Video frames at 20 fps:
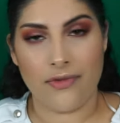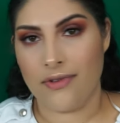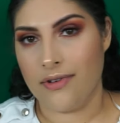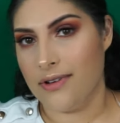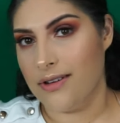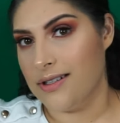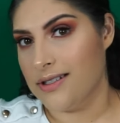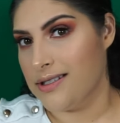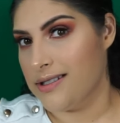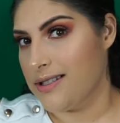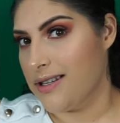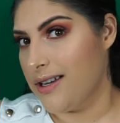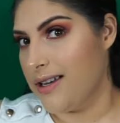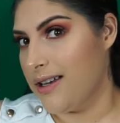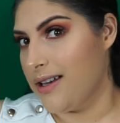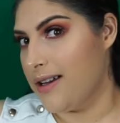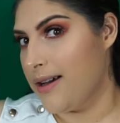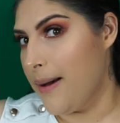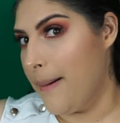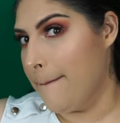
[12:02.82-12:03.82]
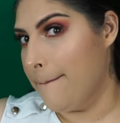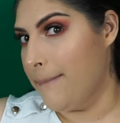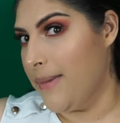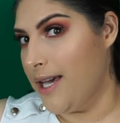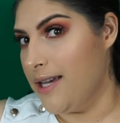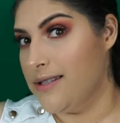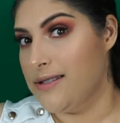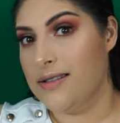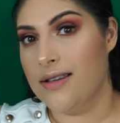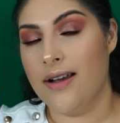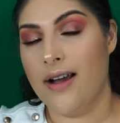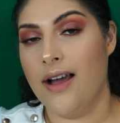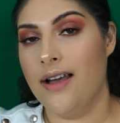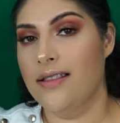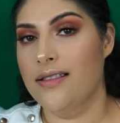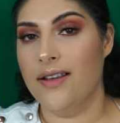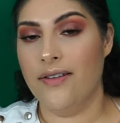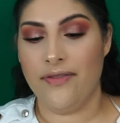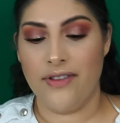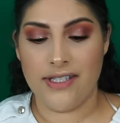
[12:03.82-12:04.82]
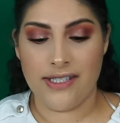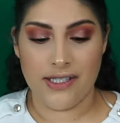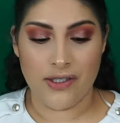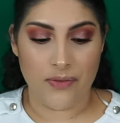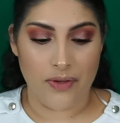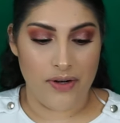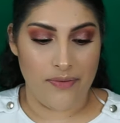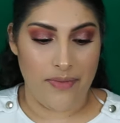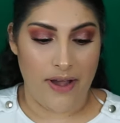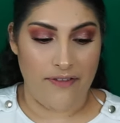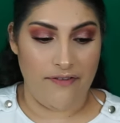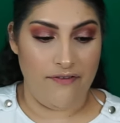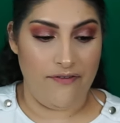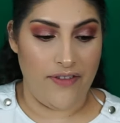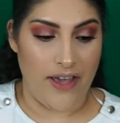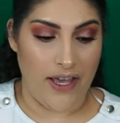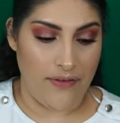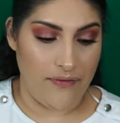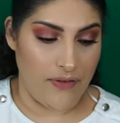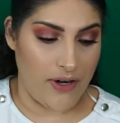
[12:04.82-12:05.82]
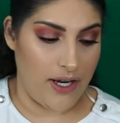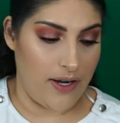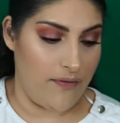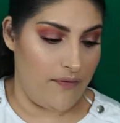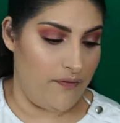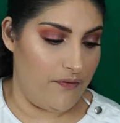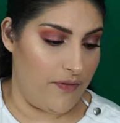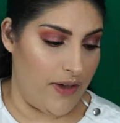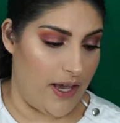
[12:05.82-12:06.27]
It's like amazing. I love this. Is one of my favorite